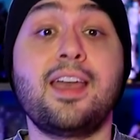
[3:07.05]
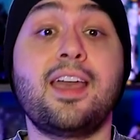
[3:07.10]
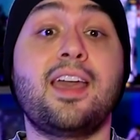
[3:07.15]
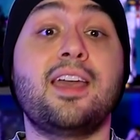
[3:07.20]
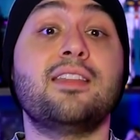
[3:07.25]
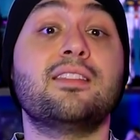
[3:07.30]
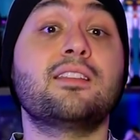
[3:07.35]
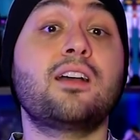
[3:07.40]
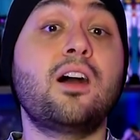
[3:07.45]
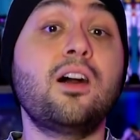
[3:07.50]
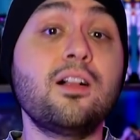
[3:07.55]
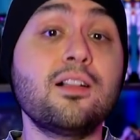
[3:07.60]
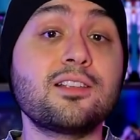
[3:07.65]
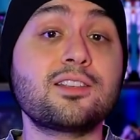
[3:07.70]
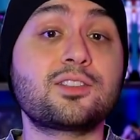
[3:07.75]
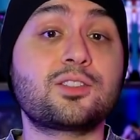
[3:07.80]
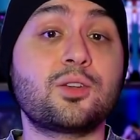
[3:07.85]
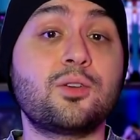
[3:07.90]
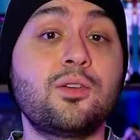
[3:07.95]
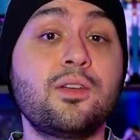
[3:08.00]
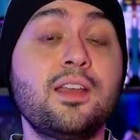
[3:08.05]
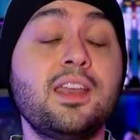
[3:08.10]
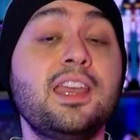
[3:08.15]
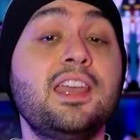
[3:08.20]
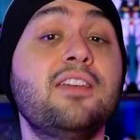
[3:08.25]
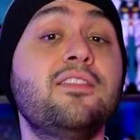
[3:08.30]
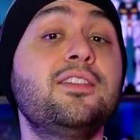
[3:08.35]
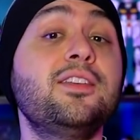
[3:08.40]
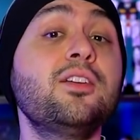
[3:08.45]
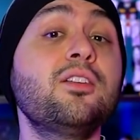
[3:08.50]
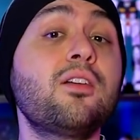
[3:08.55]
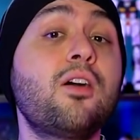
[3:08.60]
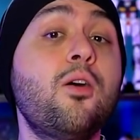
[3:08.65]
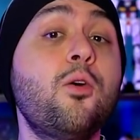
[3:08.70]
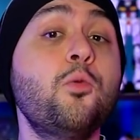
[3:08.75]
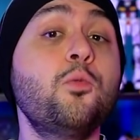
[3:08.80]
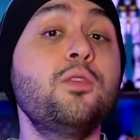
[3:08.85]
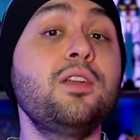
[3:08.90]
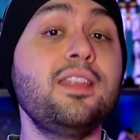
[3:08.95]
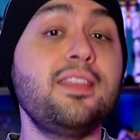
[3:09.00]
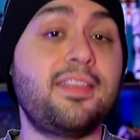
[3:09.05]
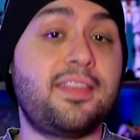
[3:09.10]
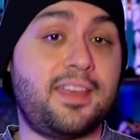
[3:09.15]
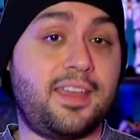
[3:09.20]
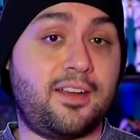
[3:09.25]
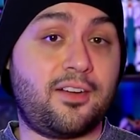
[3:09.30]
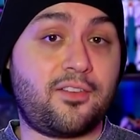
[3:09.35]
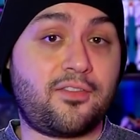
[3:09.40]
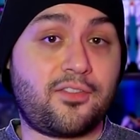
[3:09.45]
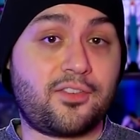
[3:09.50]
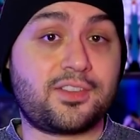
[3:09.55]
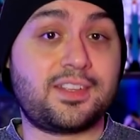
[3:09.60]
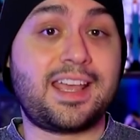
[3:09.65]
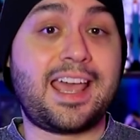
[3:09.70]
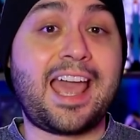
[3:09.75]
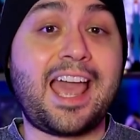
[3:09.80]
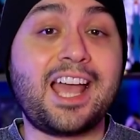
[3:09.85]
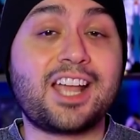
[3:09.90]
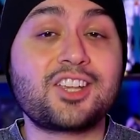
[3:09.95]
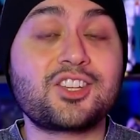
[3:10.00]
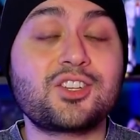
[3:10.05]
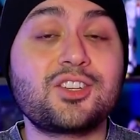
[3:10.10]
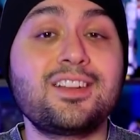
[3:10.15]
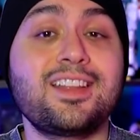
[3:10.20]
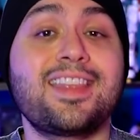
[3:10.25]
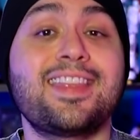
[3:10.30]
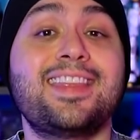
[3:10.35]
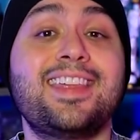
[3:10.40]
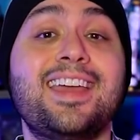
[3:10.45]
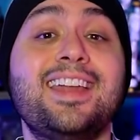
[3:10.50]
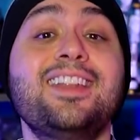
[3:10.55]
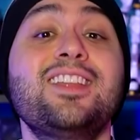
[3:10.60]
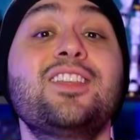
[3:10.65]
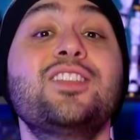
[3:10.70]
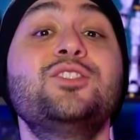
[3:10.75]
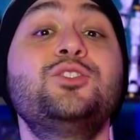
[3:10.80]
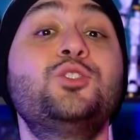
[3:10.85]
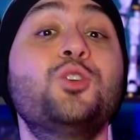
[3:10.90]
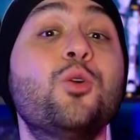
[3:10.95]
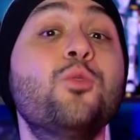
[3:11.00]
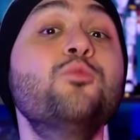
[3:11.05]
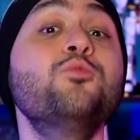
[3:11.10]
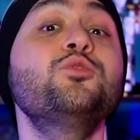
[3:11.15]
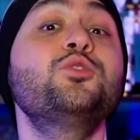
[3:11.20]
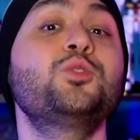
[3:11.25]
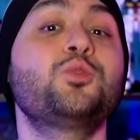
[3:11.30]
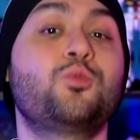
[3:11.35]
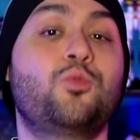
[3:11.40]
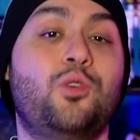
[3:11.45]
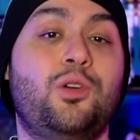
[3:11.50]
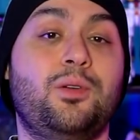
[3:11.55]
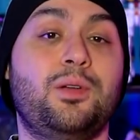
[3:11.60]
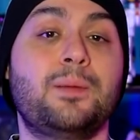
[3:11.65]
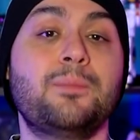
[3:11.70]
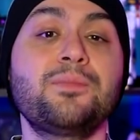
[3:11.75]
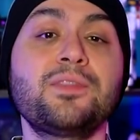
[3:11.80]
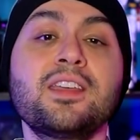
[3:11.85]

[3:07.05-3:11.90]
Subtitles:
And also, if you're only there for the action, then don't worry.